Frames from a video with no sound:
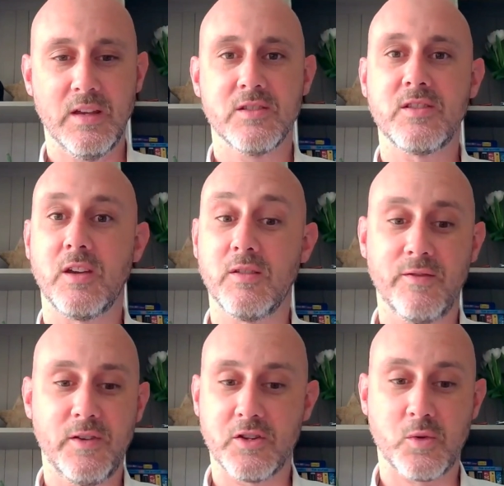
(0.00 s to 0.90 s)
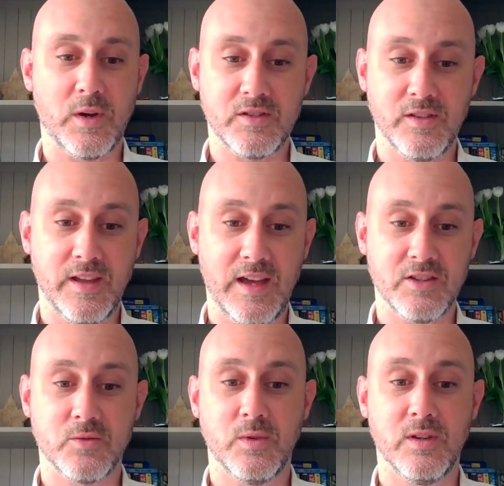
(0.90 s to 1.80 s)
So the first question they
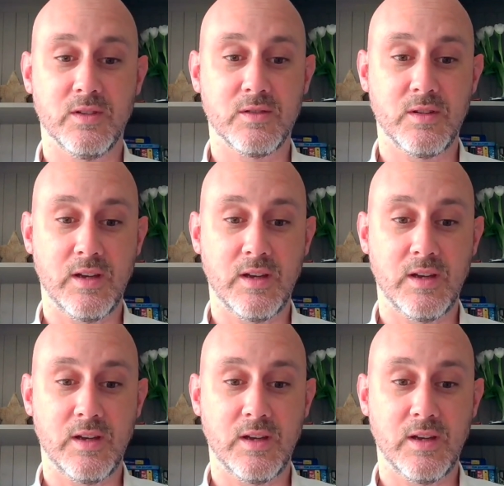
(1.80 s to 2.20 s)
asked was,